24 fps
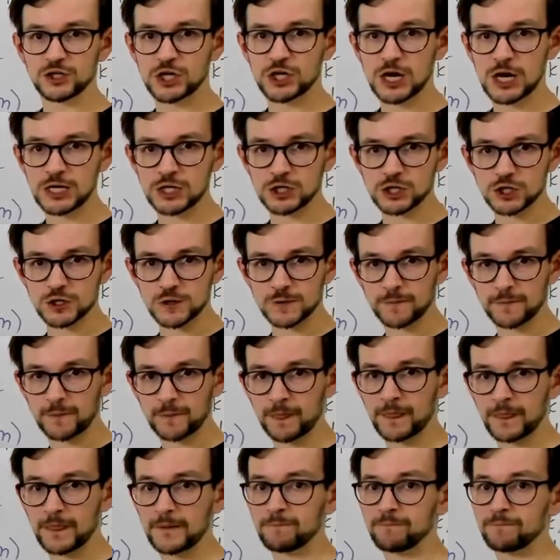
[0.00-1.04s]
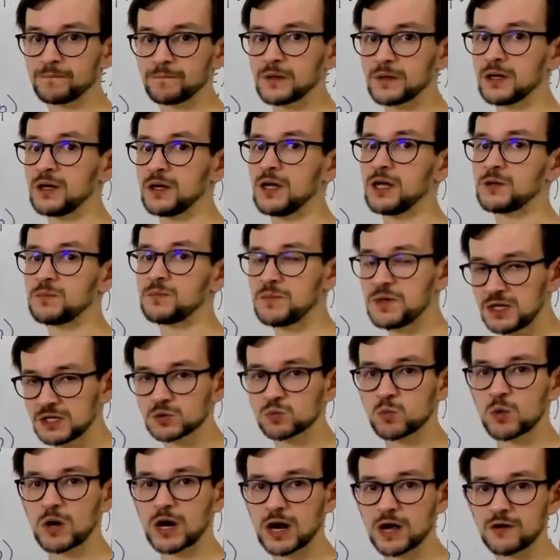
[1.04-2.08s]
change, it
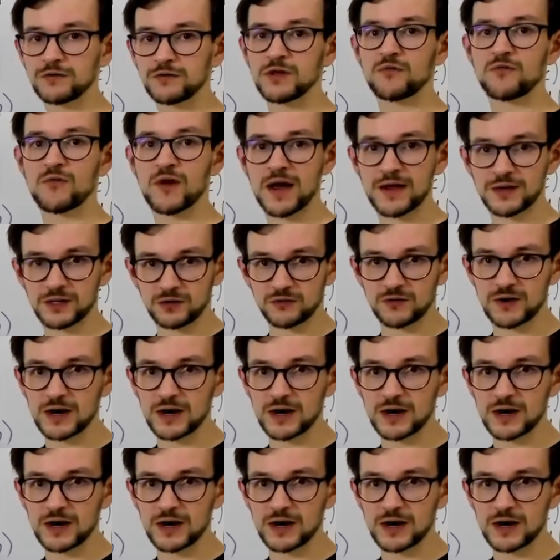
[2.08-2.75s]
means we have the final